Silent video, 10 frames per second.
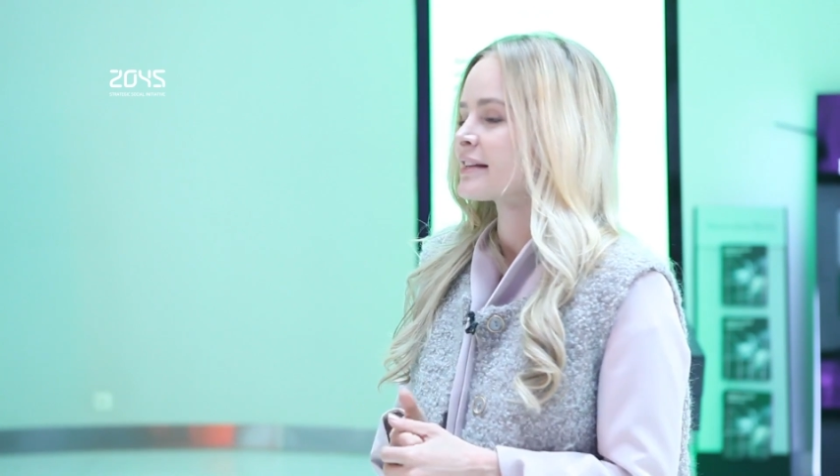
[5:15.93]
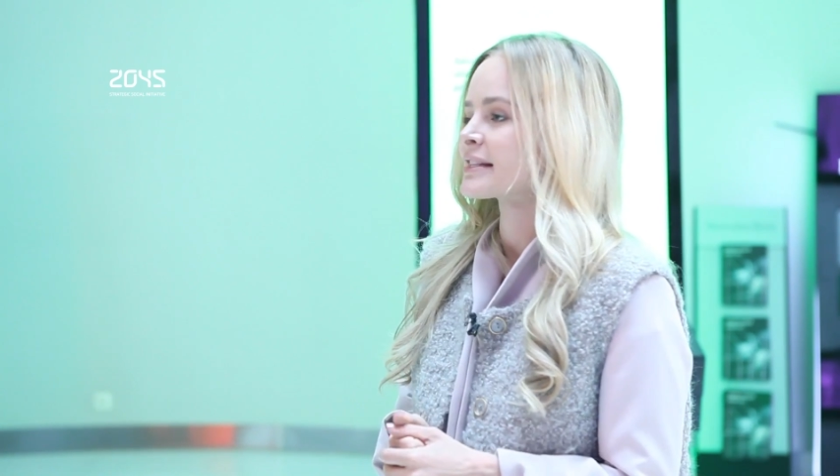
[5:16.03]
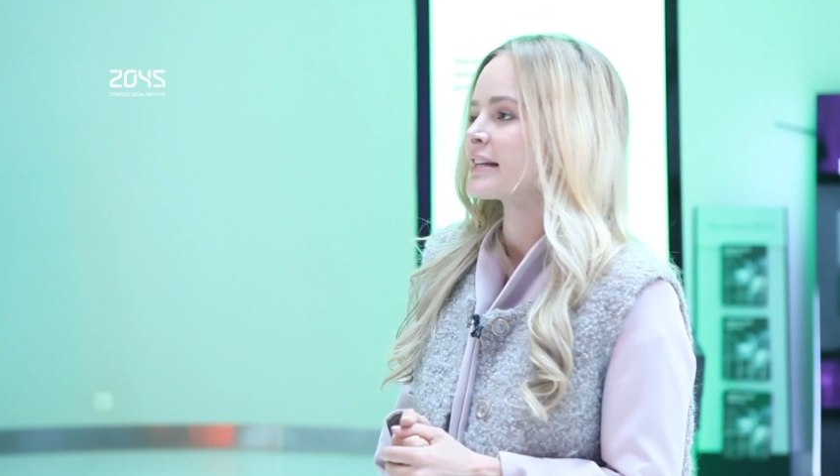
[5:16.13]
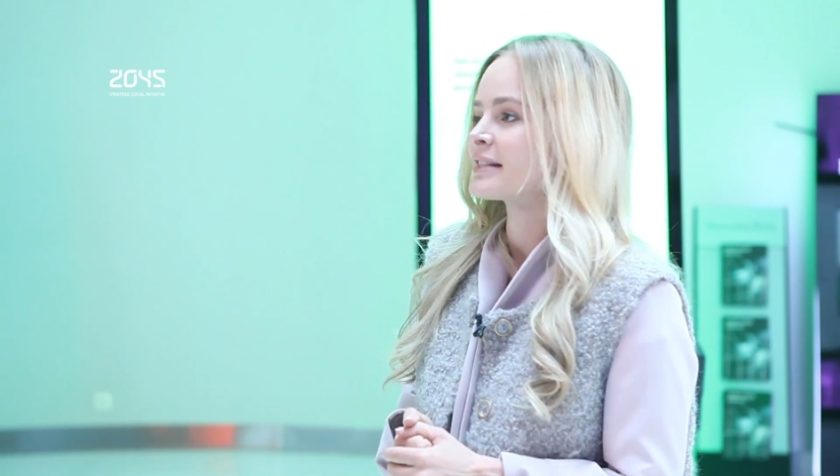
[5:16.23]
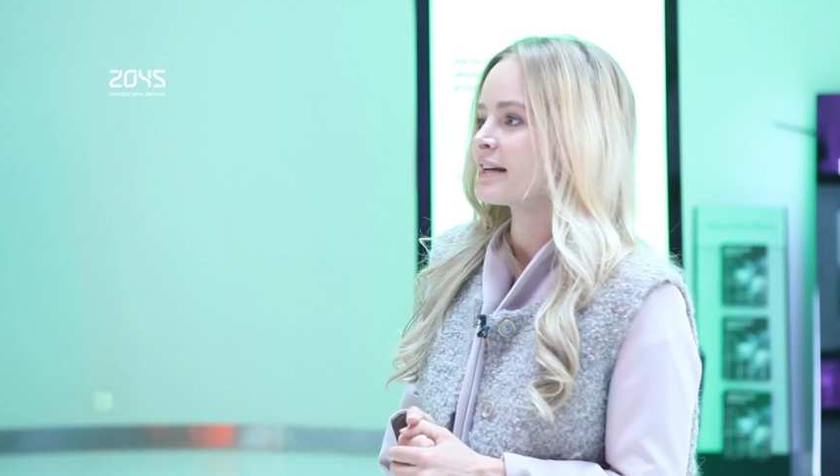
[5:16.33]

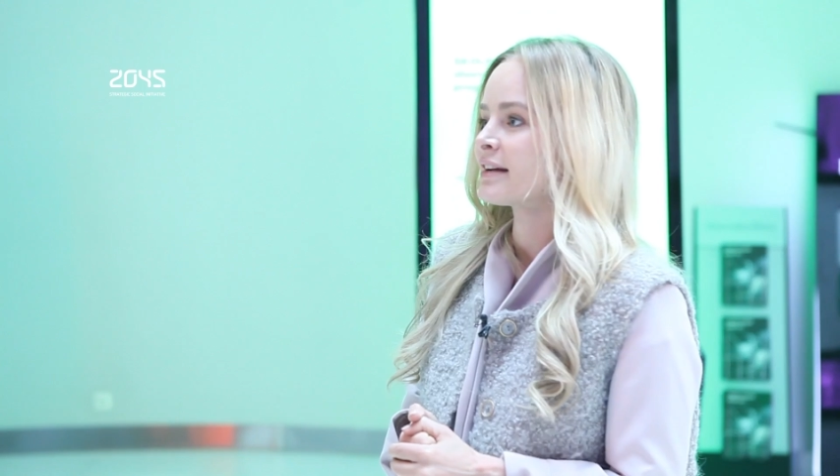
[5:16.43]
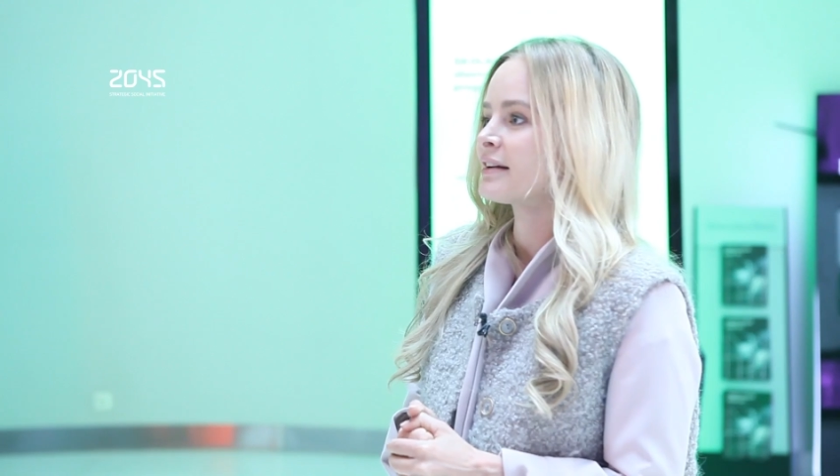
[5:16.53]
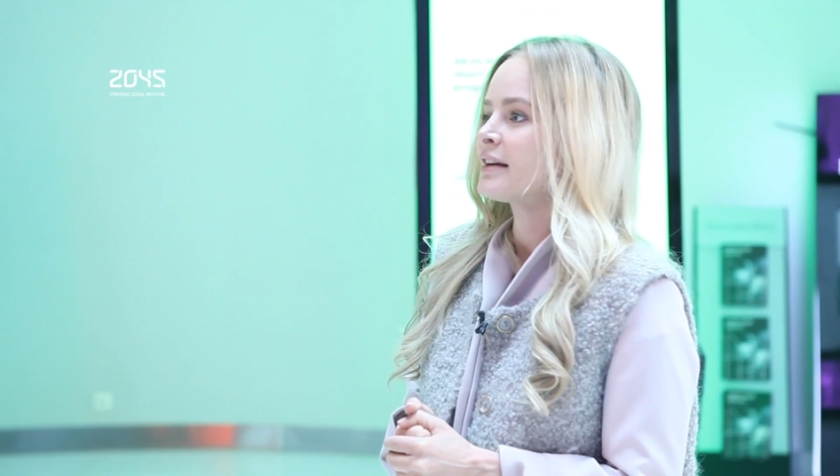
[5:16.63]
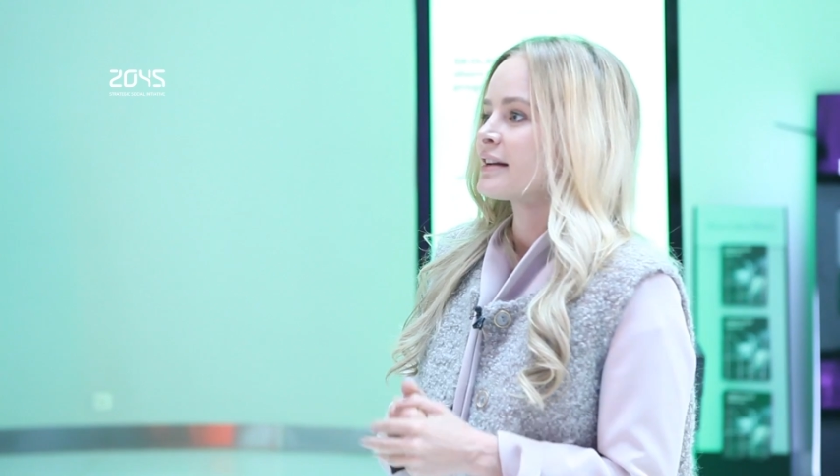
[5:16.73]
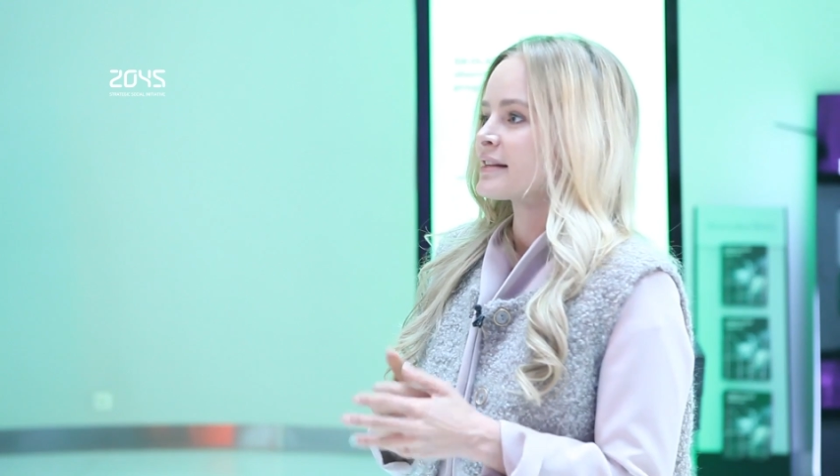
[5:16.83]
This
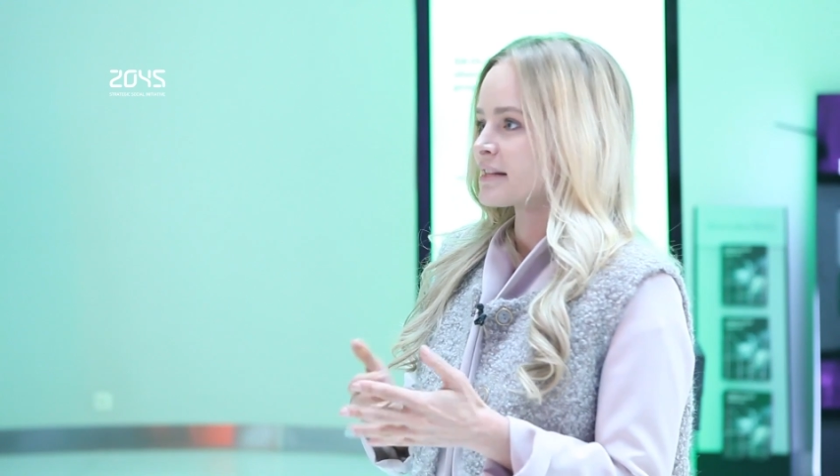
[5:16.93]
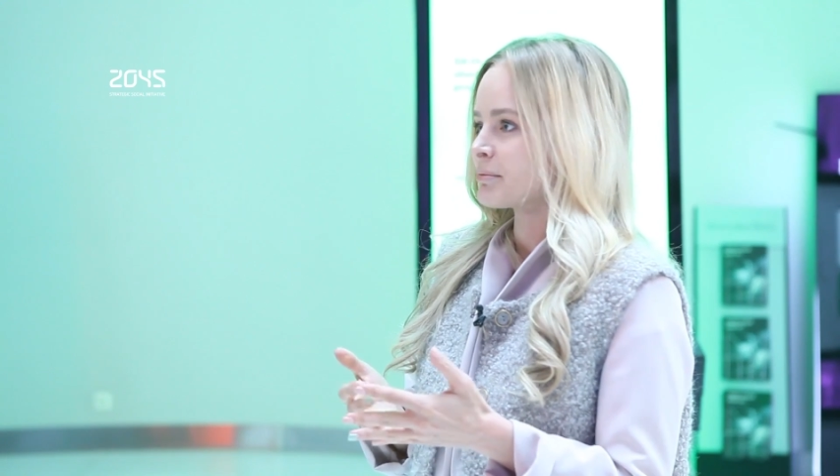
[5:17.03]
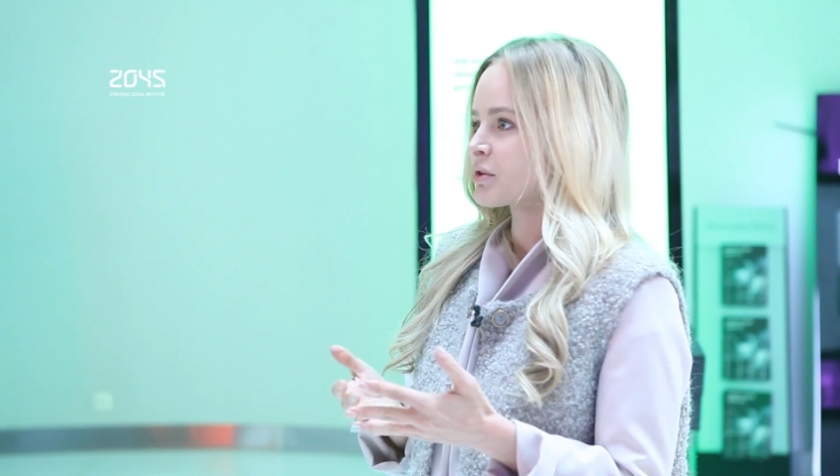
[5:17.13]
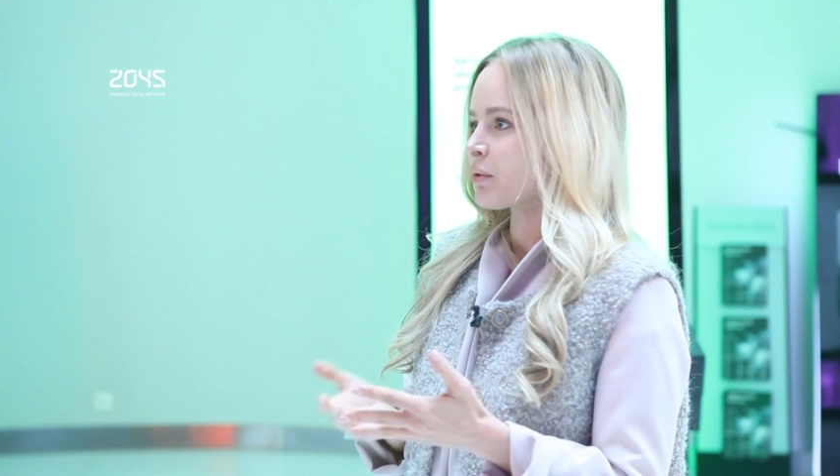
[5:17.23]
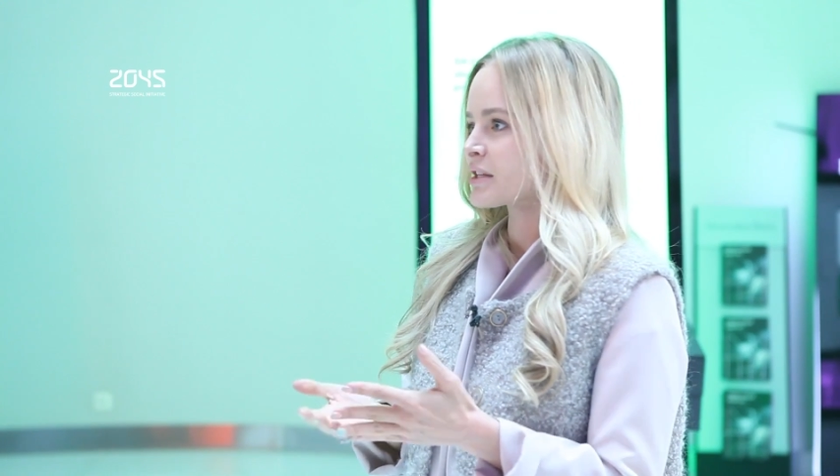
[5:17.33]
idea
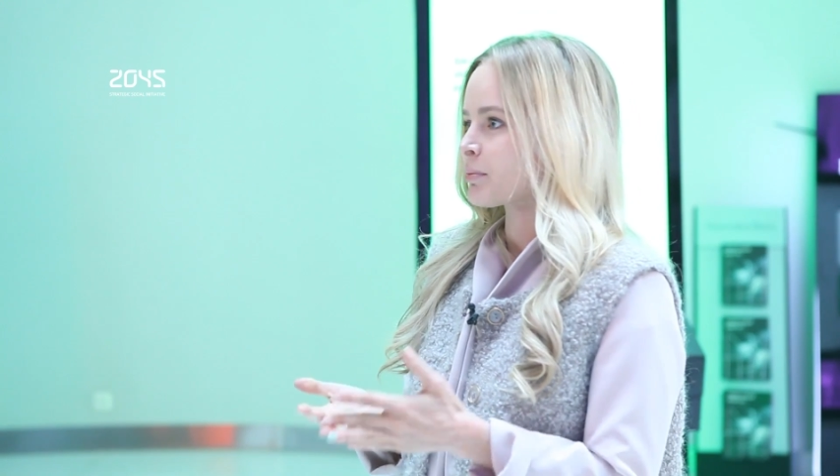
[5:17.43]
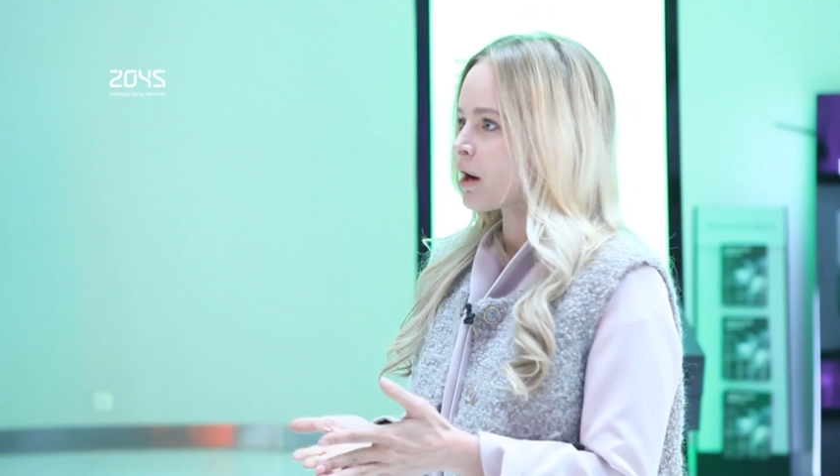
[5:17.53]
seemed quite